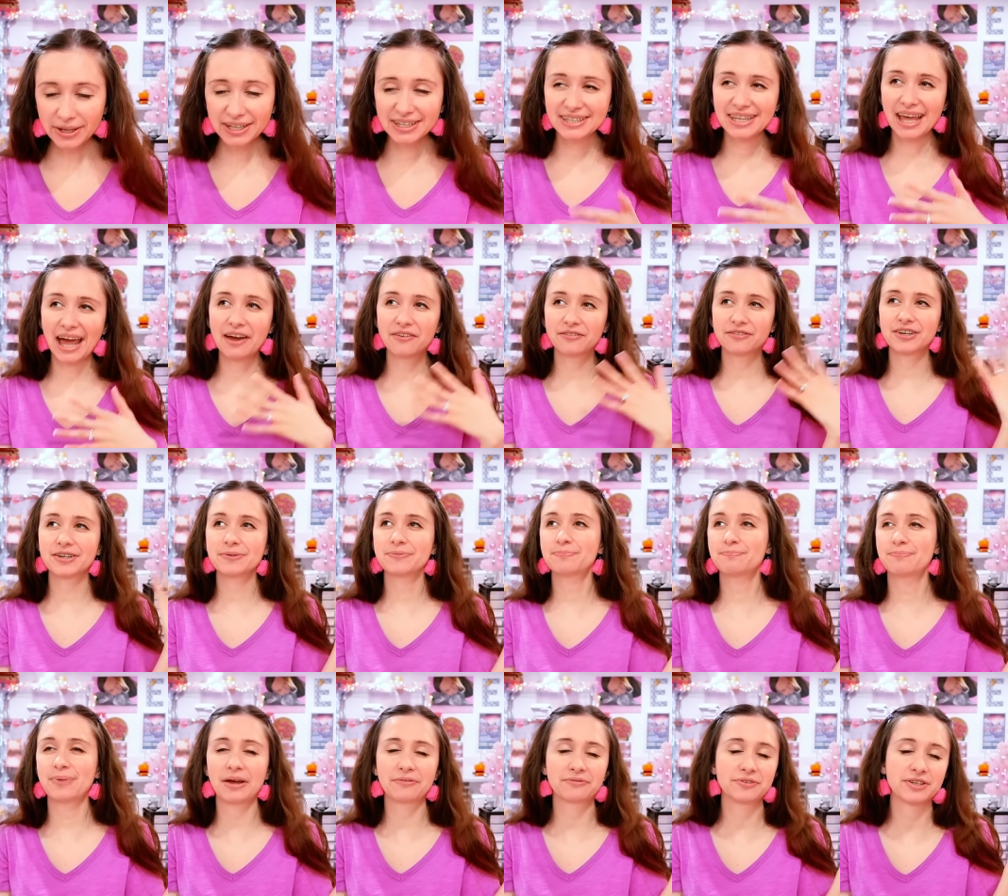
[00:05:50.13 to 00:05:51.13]
because every
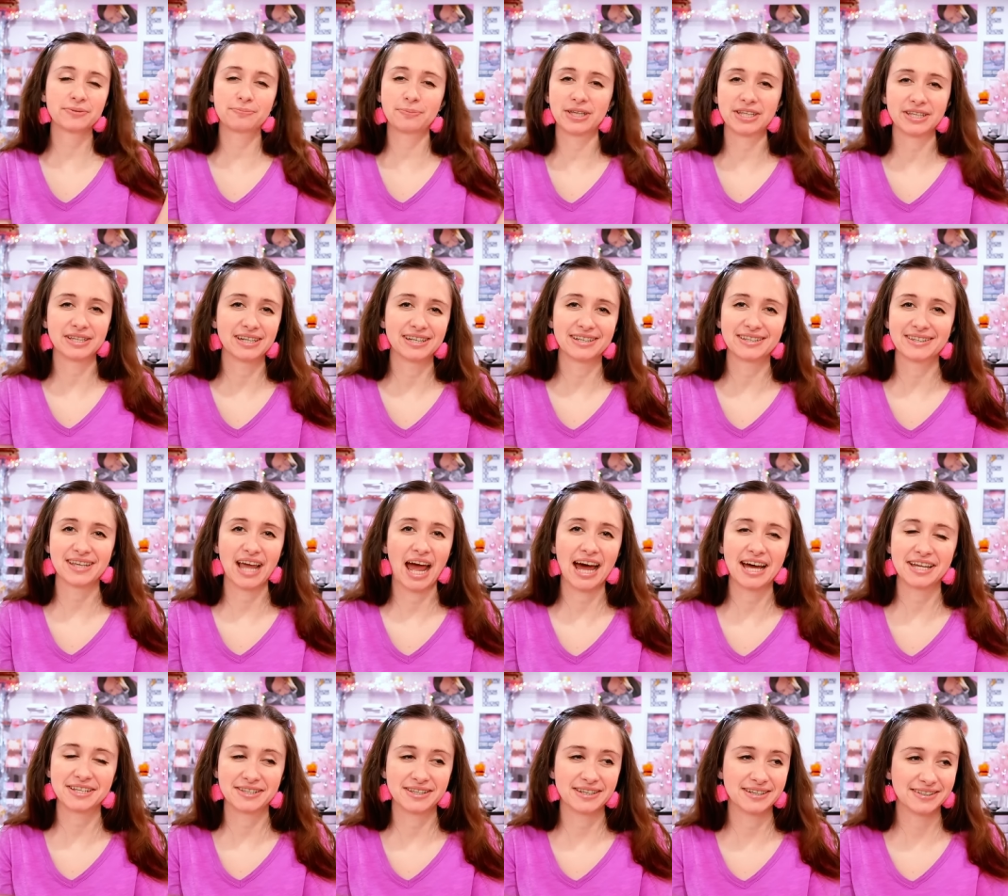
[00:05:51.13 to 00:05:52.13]
every business
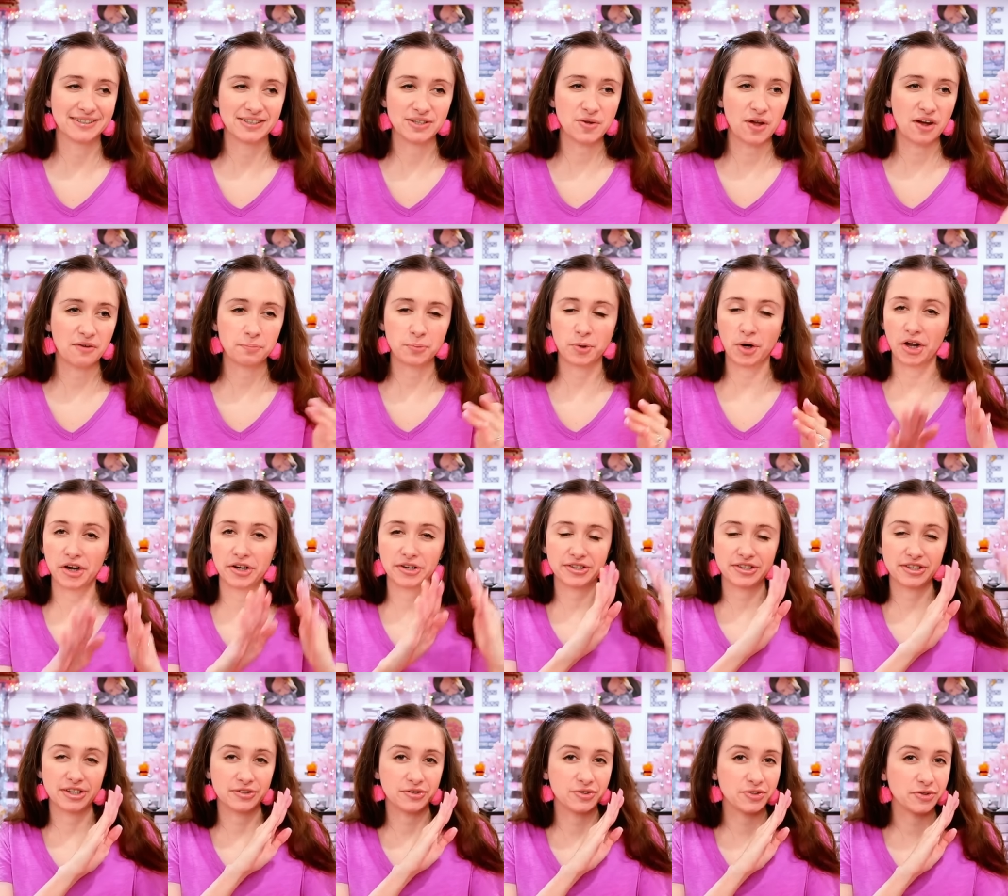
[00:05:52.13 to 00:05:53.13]
has this. You have
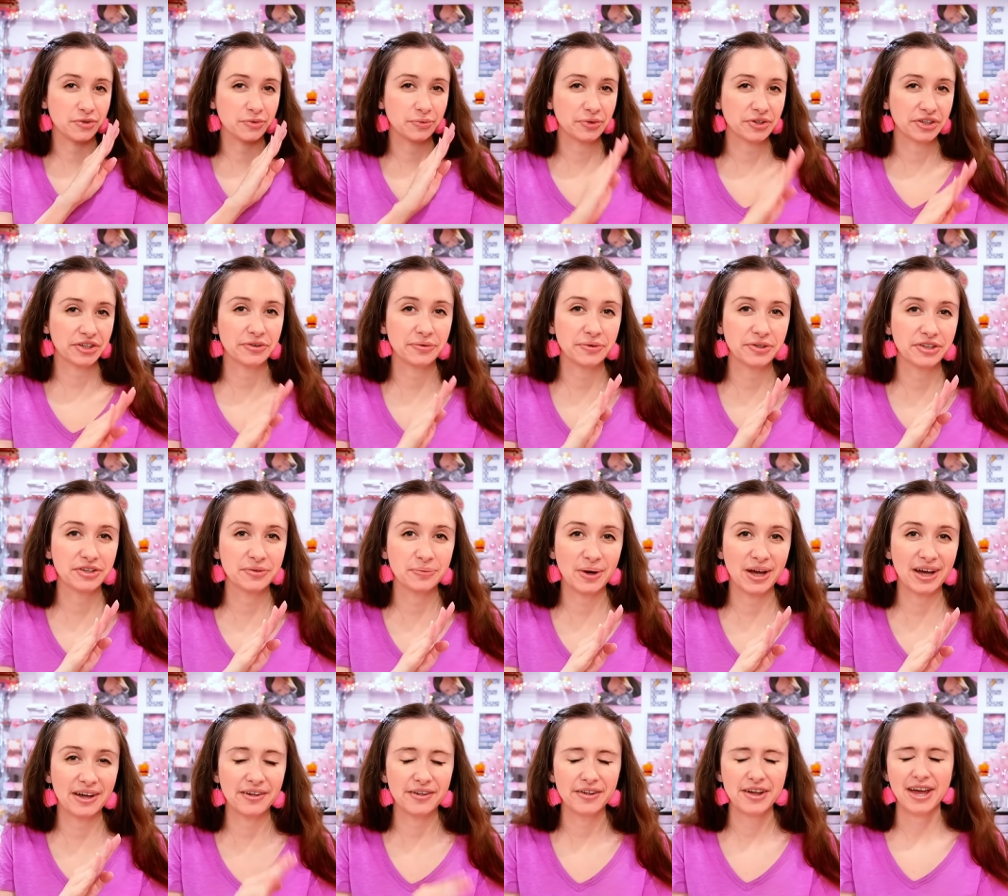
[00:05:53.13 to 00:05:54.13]
products that do really, really
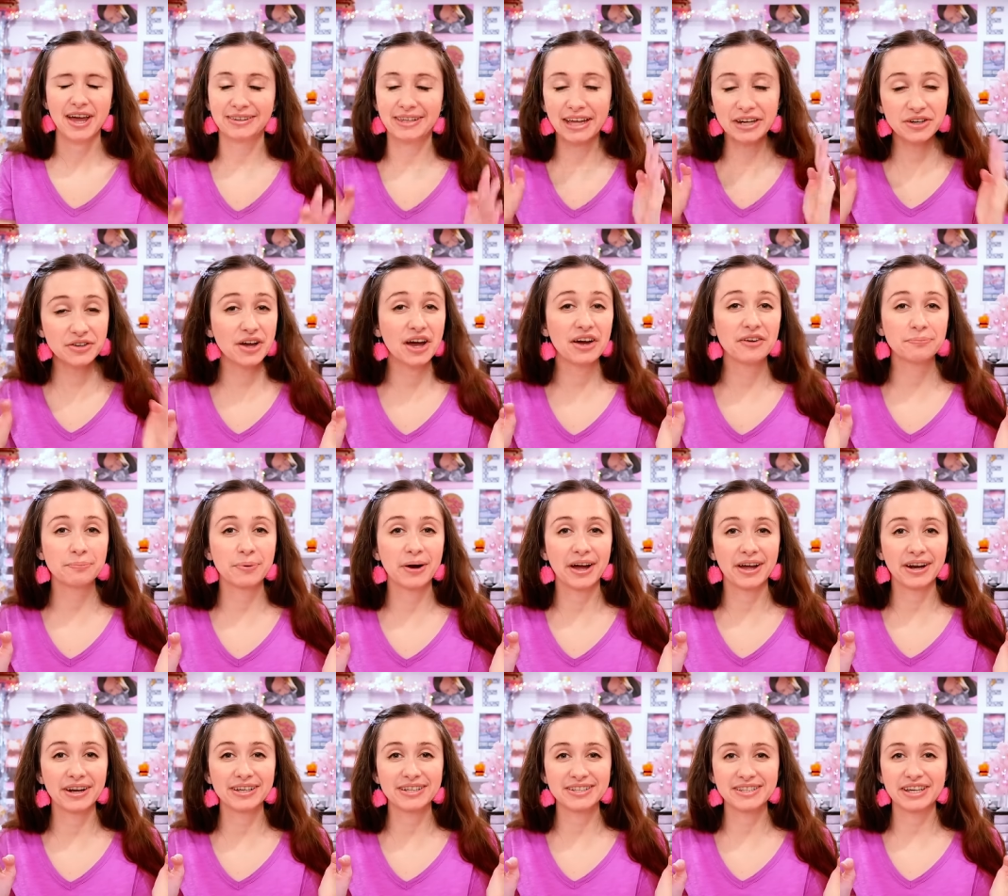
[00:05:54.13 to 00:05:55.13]
well. Then you have
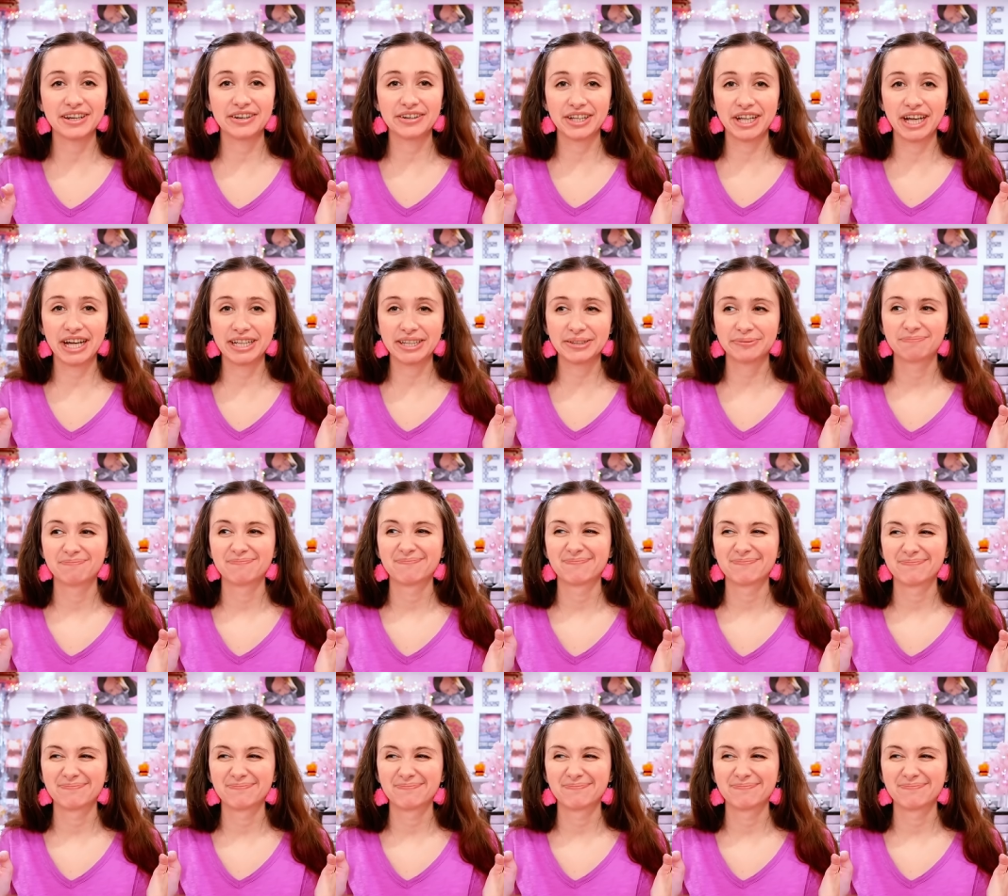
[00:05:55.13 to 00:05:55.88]
products that are like,